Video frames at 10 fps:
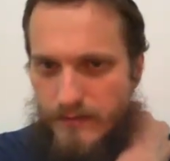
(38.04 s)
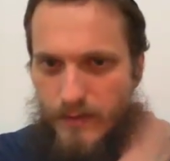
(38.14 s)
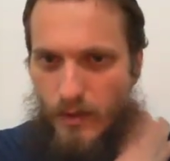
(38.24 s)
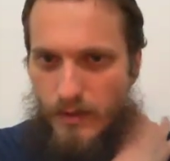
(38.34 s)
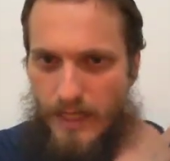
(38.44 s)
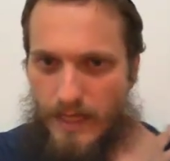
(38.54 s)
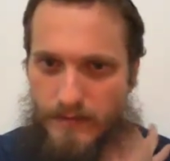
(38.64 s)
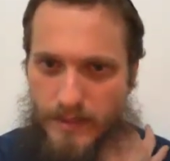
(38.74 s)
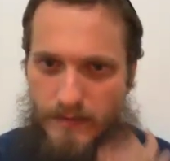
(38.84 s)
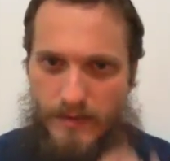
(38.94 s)
only have a
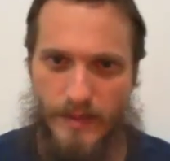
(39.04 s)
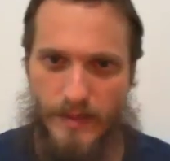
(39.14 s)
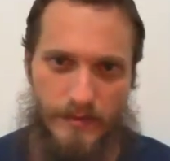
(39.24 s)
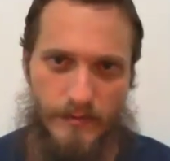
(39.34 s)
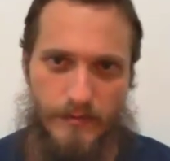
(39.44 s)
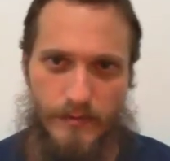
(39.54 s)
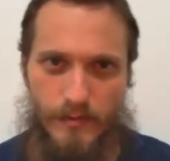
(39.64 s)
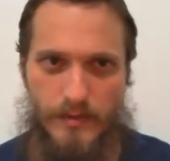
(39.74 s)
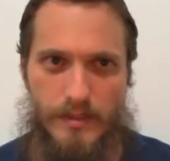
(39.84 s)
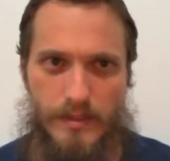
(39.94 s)
given amount of
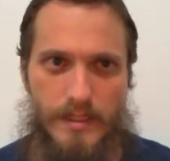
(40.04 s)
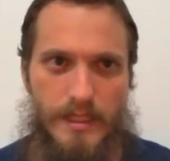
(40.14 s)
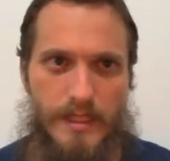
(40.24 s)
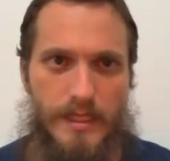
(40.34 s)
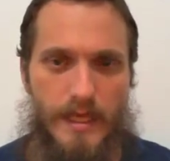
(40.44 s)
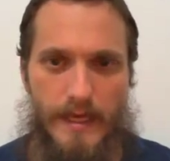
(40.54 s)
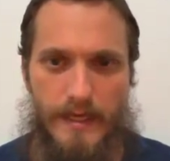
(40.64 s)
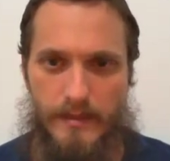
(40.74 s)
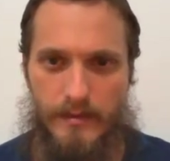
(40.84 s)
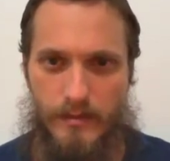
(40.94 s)
fuel
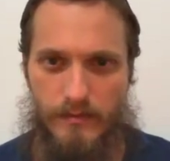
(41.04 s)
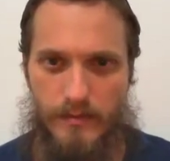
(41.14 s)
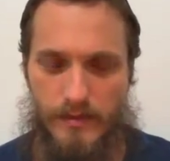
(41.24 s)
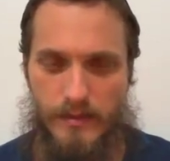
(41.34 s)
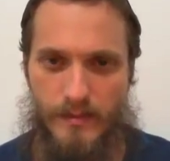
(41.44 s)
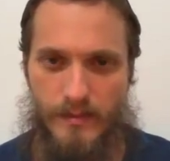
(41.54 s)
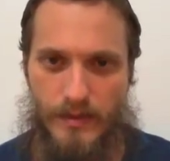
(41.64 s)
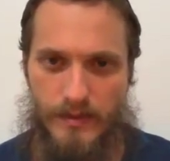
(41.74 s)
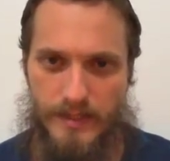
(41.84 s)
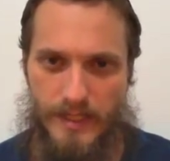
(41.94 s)
and you've literally
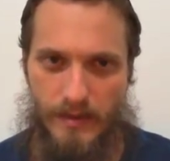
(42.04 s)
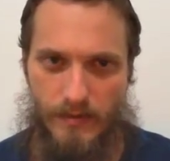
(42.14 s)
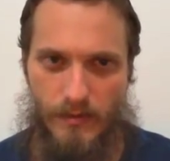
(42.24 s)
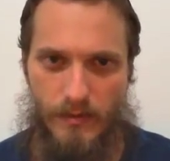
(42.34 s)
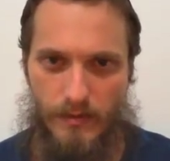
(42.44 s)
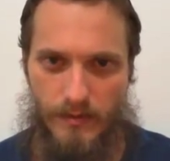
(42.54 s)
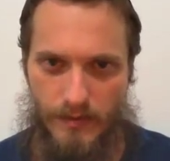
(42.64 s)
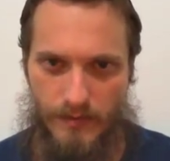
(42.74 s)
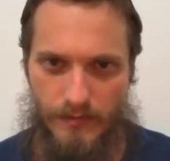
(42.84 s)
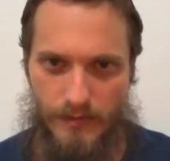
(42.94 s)
burnt out all
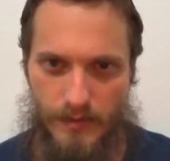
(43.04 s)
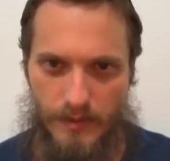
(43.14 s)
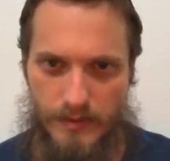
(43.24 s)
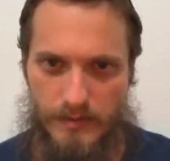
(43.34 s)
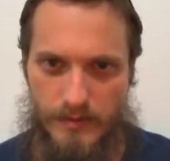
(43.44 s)
your fuel.